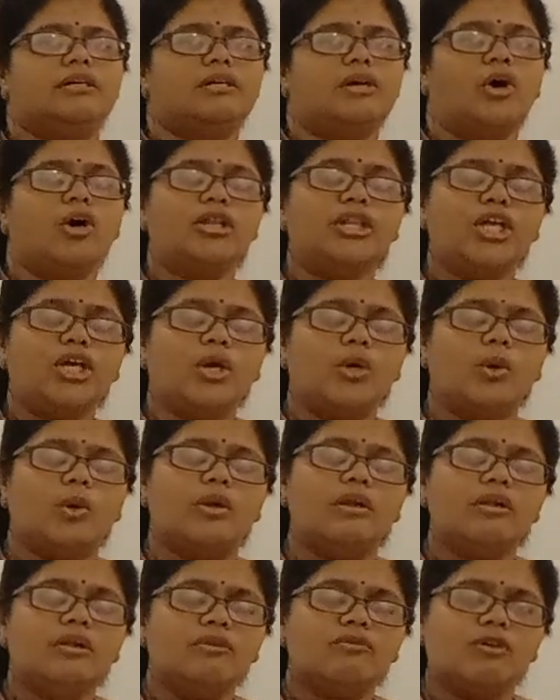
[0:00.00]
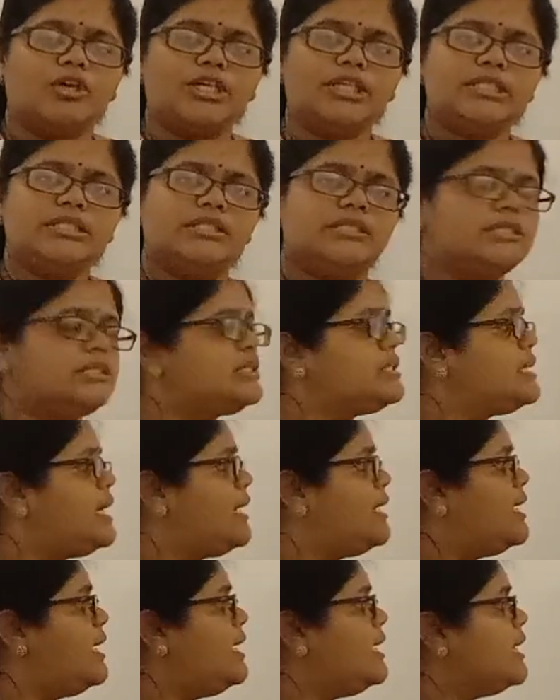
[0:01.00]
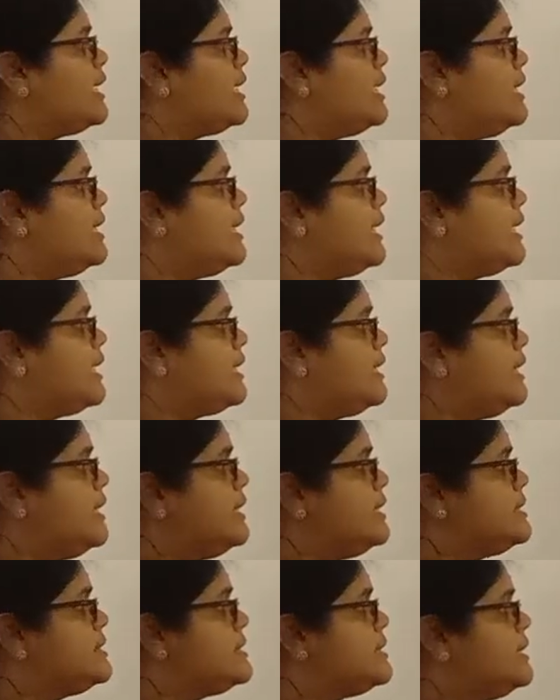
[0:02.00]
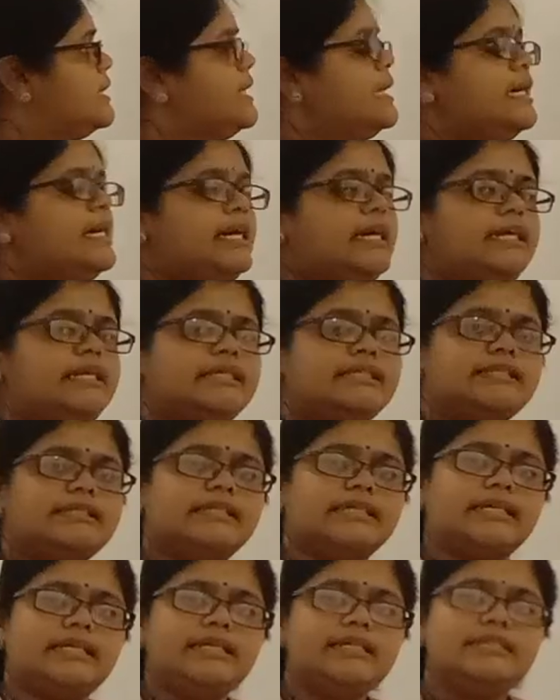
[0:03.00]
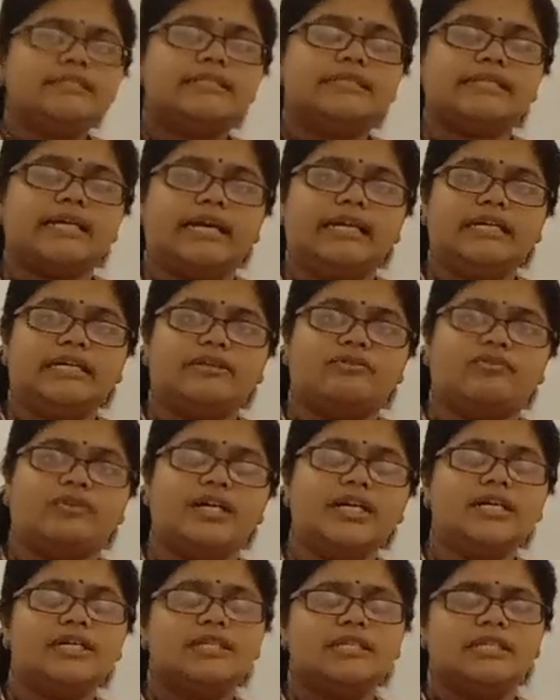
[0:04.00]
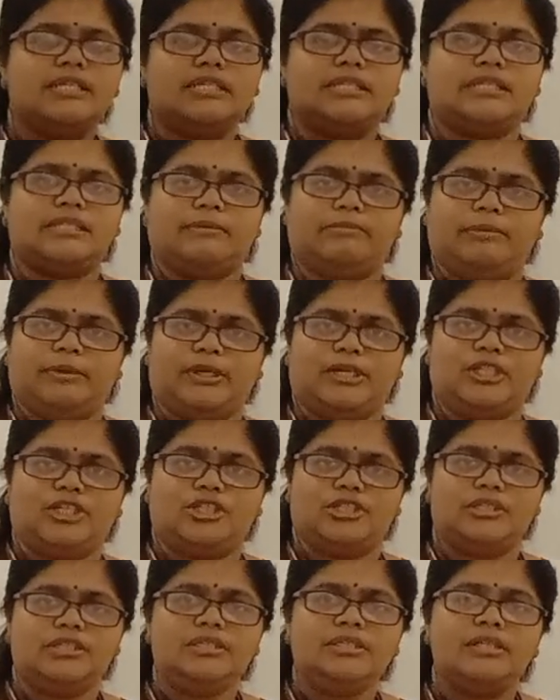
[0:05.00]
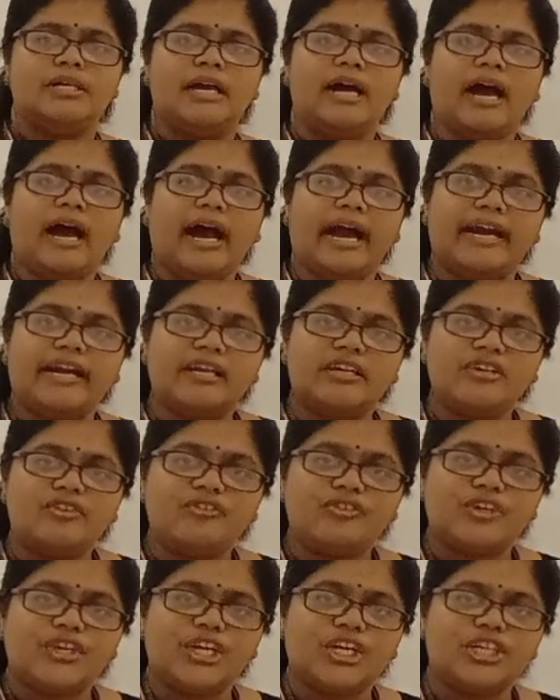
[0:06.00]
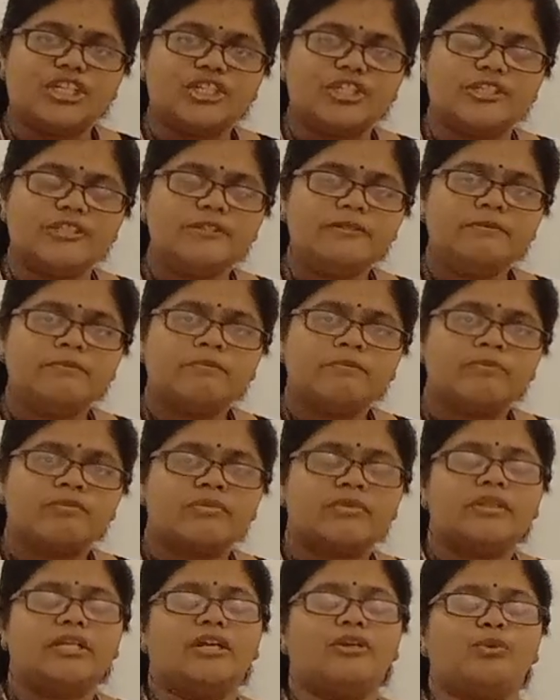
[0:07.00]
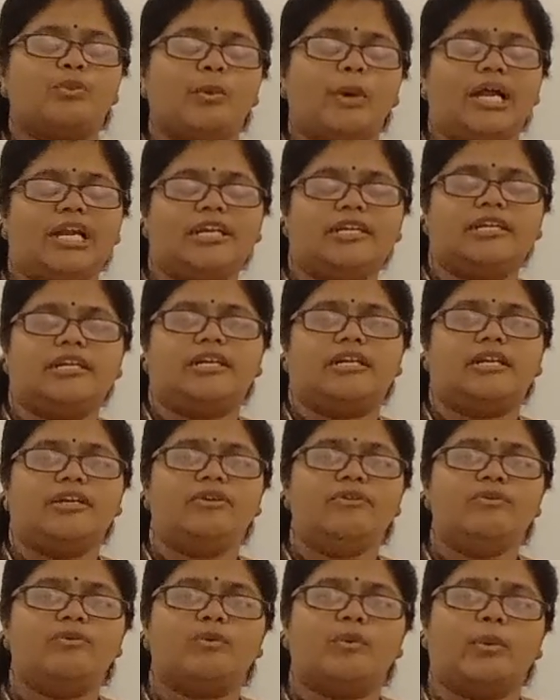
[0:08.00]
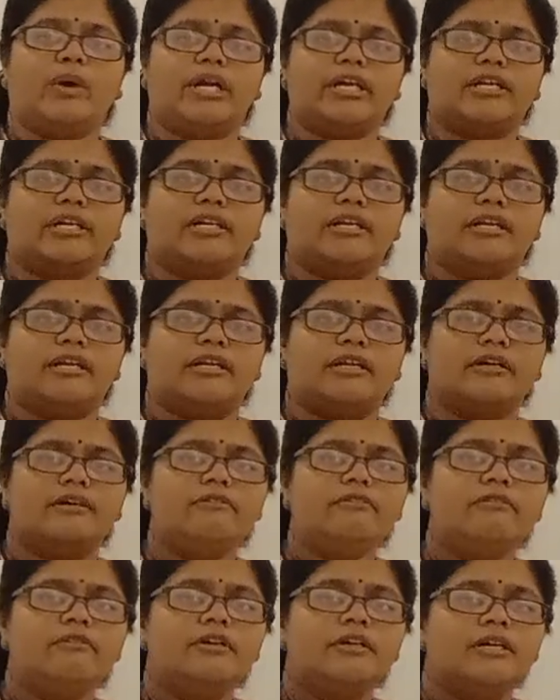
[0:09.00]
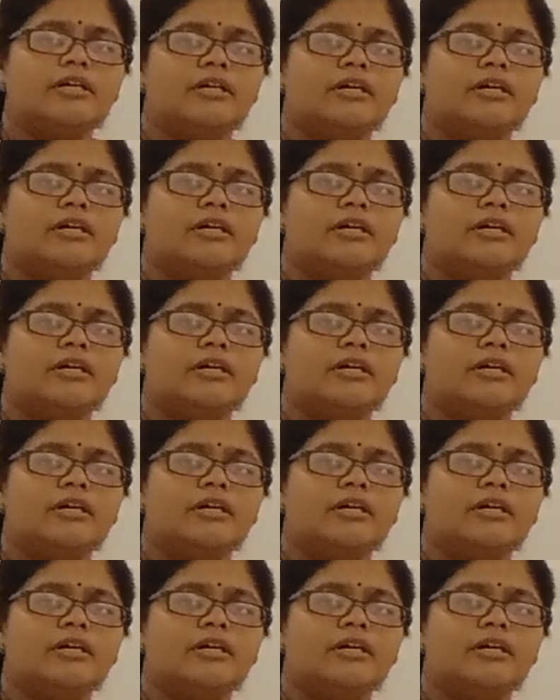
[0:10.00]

on the whole, what is this analytical techniques? It is the scientific separation, identification, then qualitative, quantitative